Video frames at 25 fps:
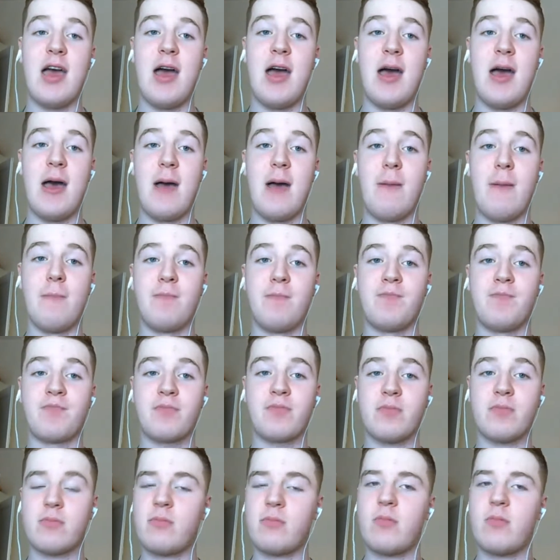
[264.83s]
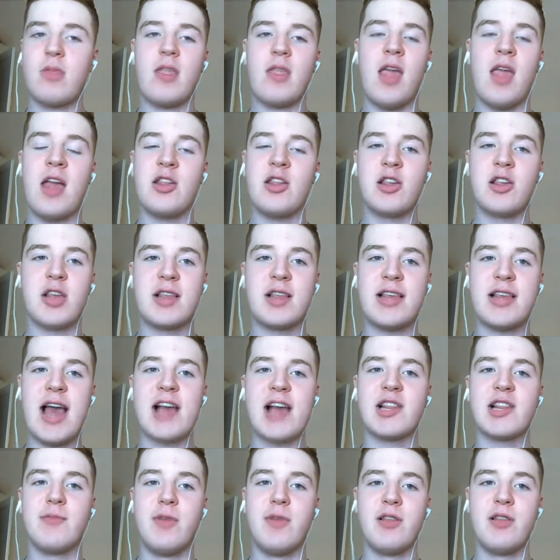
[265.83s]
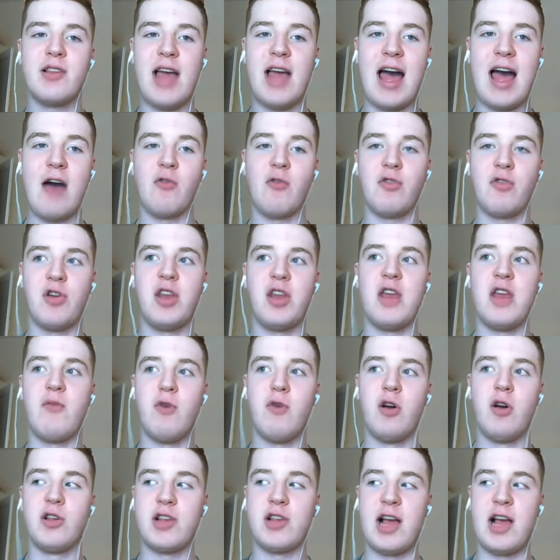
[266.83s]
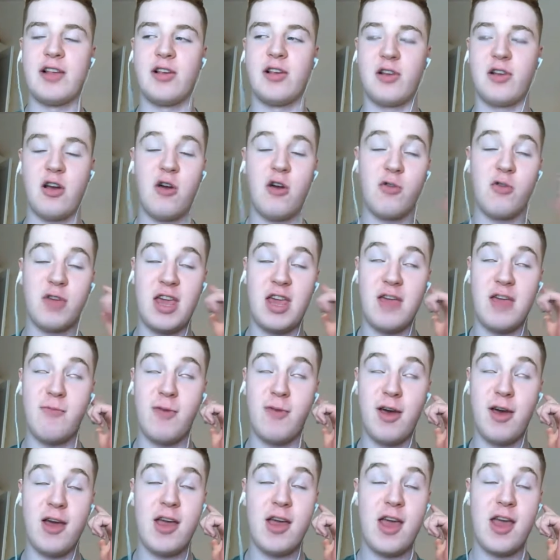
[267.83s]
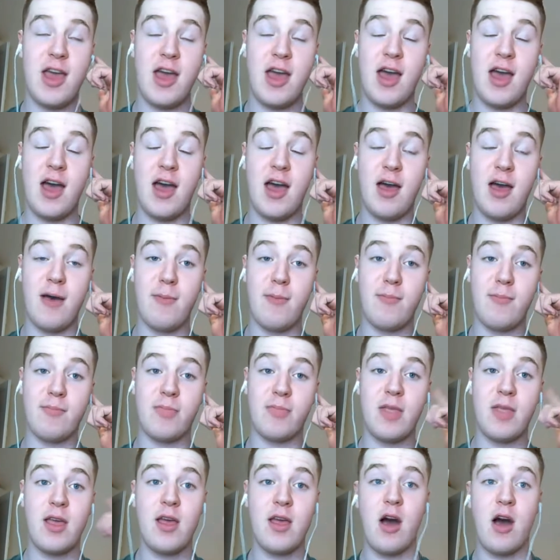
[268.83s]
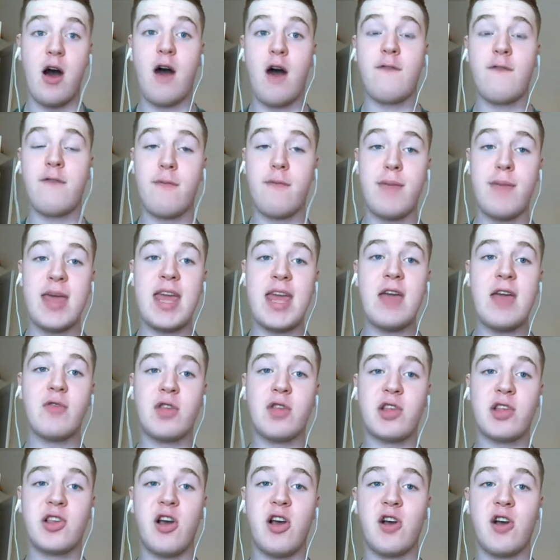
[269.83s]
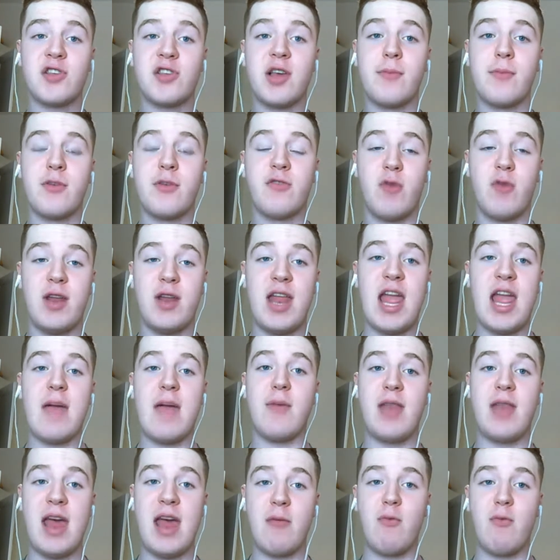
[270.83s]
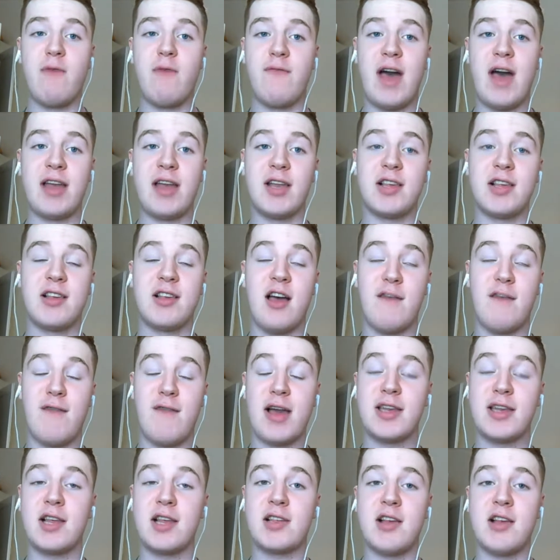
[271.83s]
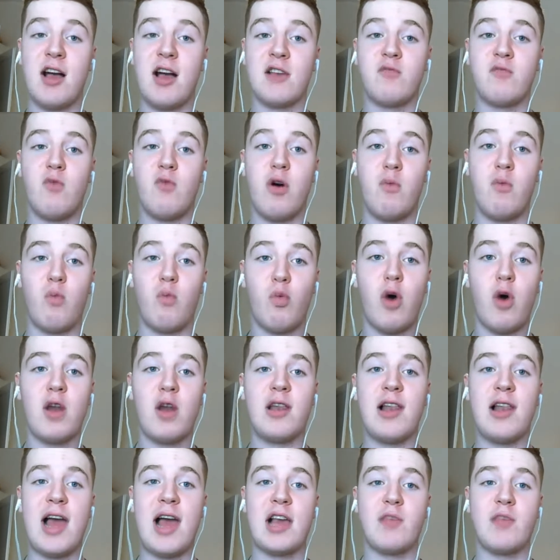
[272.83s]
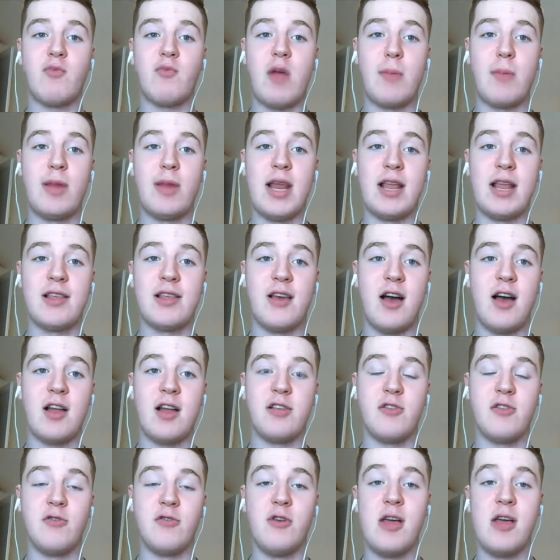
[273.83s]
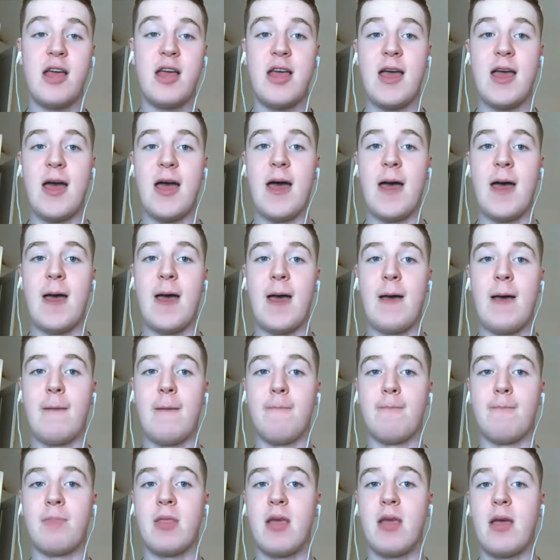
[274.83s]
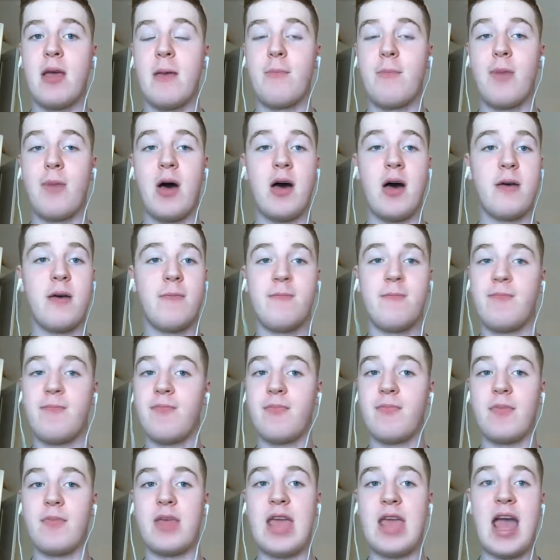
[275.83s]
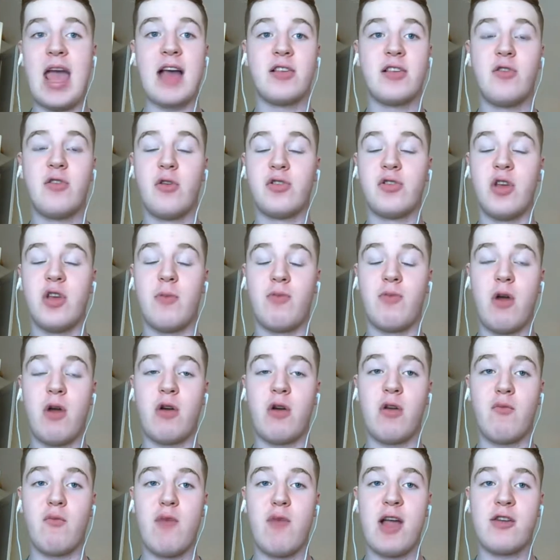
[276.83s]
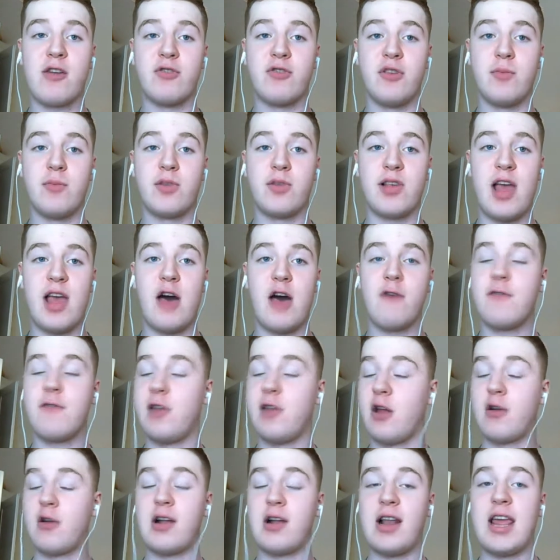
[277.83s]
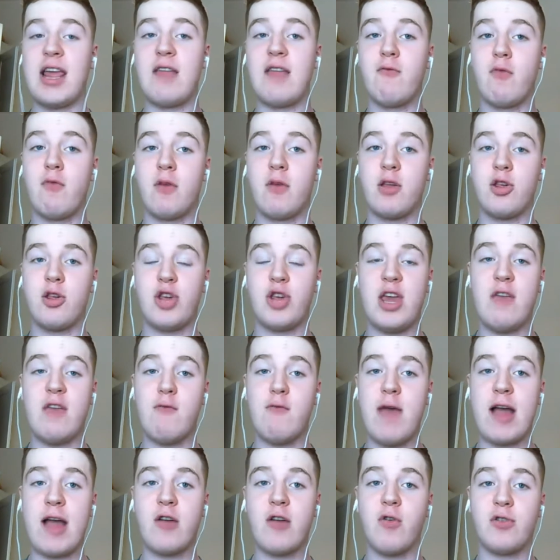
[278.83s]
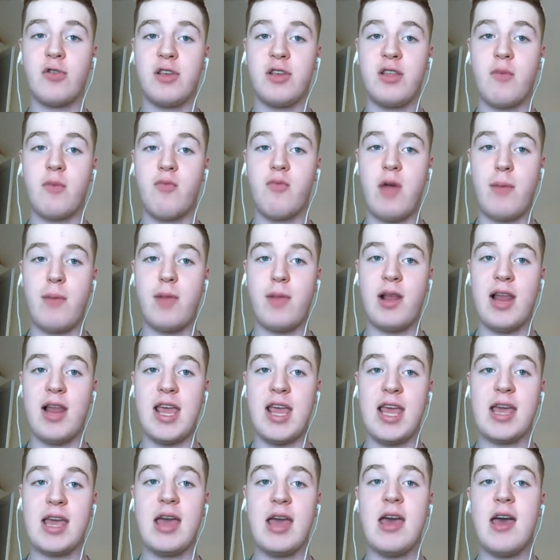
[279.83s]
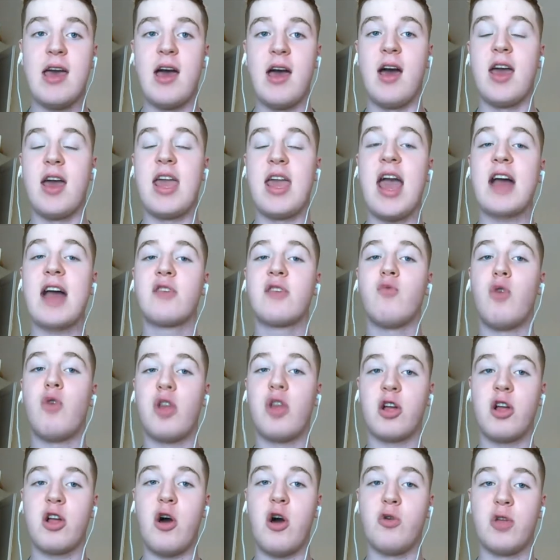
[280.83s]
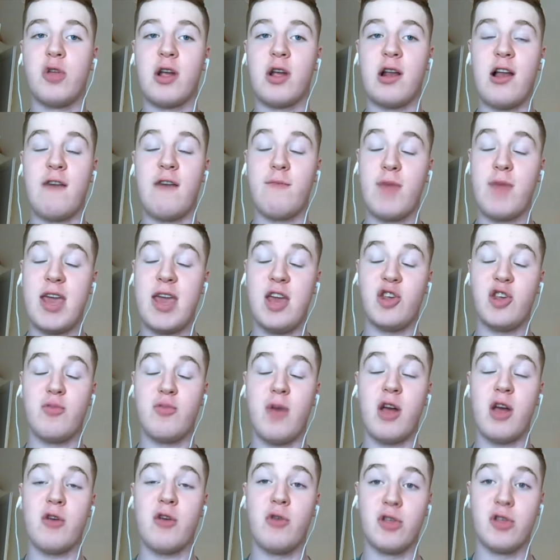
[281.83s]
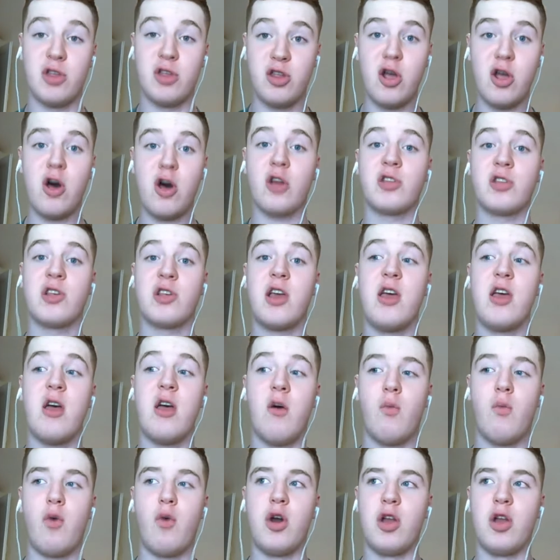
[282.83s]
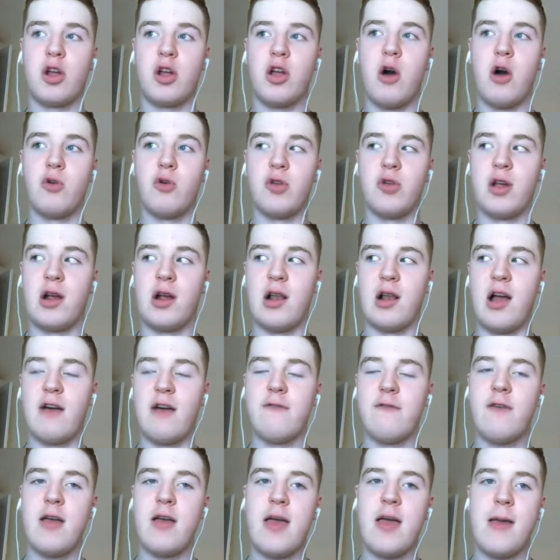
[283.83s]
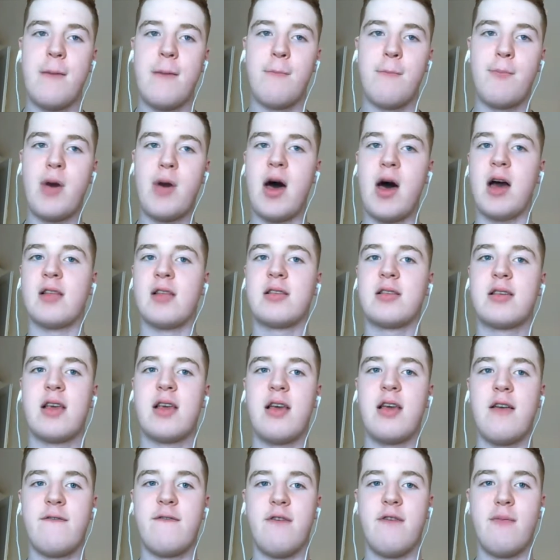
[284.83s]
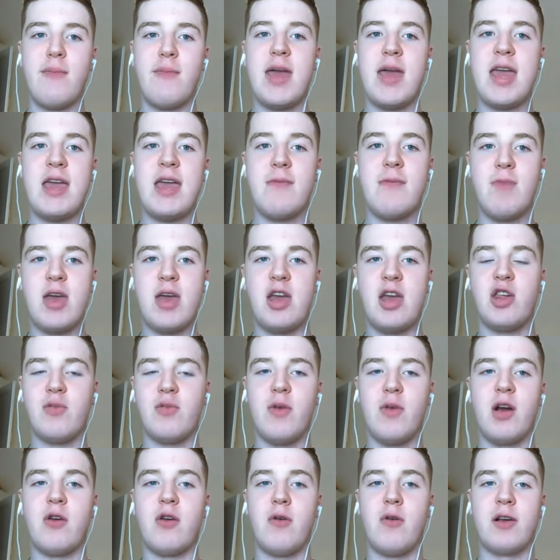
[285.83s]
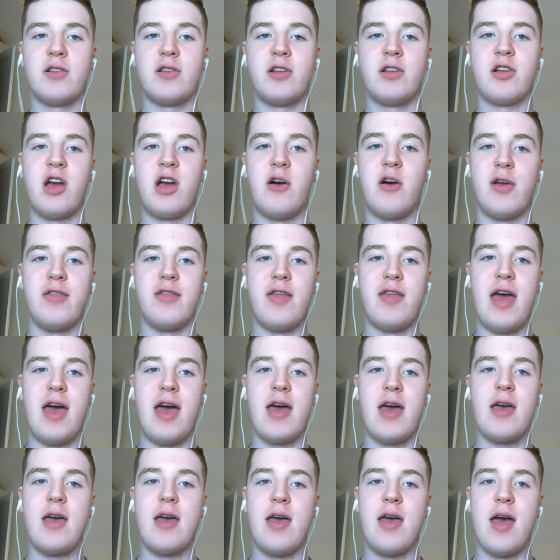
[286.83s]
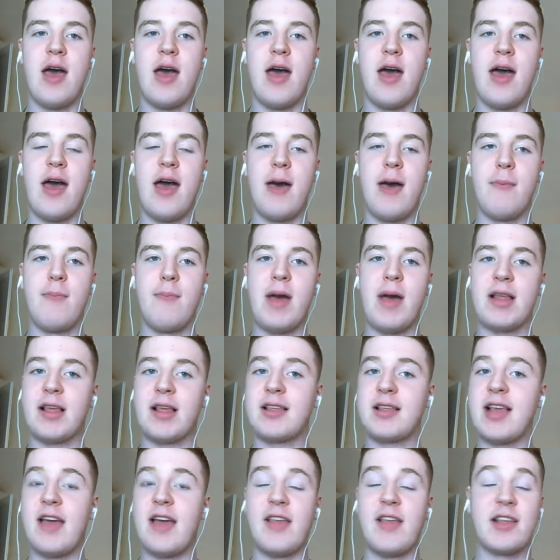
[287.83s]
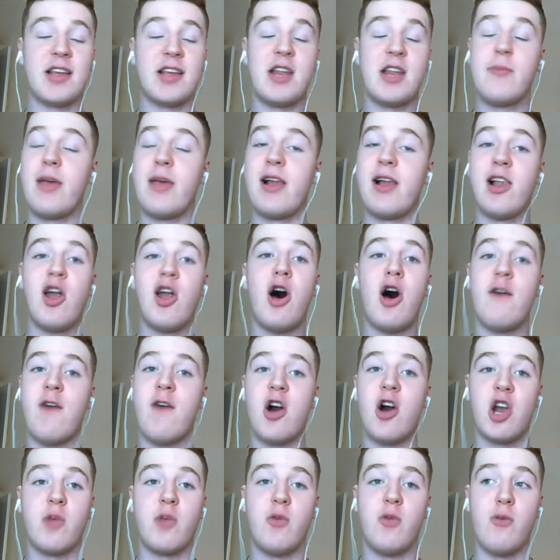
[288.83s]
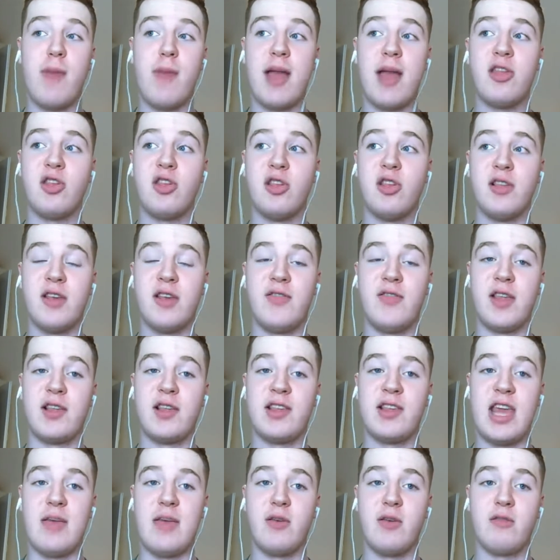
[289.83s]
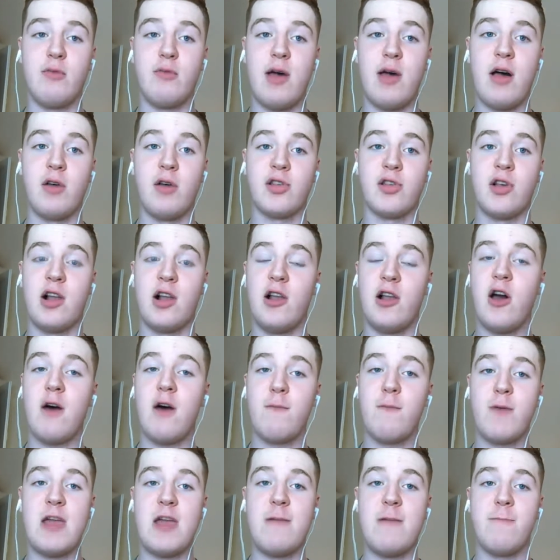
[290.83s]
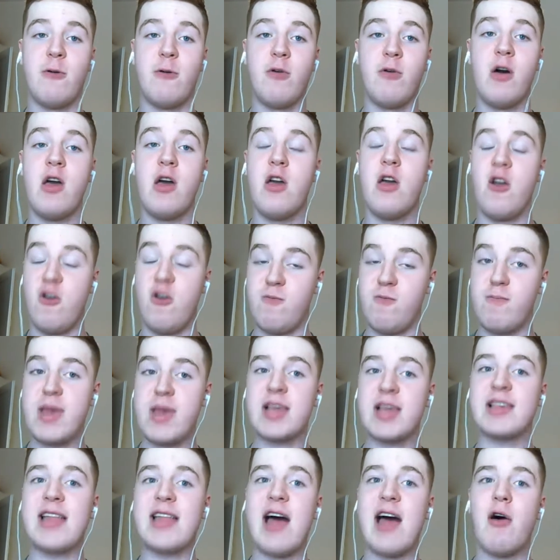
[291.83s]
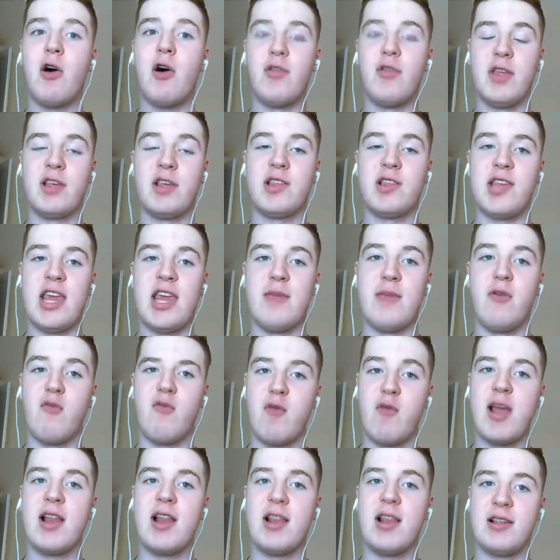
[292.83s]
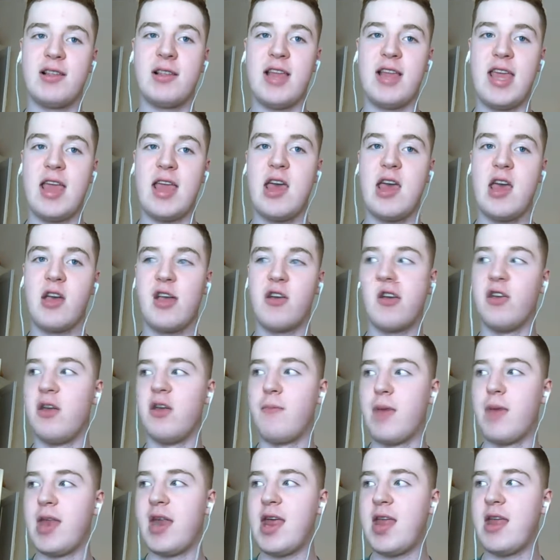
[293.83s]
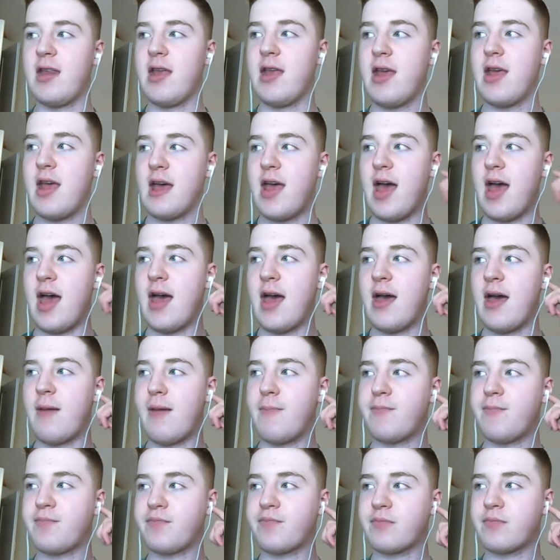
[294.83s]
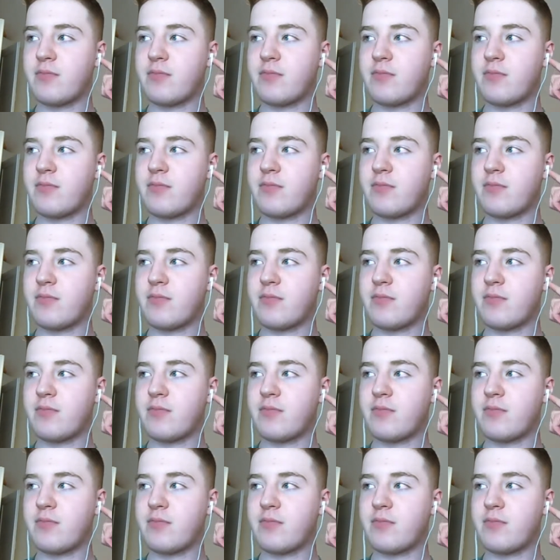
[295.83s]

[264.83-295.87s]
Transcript: And just a testament to how good he was as a goalkeeper. For me, it was a toss-up between him and Edwin van der Sar. Van der Sar's won one less Premier League title, but he has also broken records himself, clean sheet records in the Premier League. He has won a Golden Glove. Peter Schmeichel has not won a Golden Glove. But for me, Peter Schmeichel has to go in there. But as I said, there's going to be a lot of honourable mentions in this team as well. So a lot of people who missed out on this team who realistically could have been in.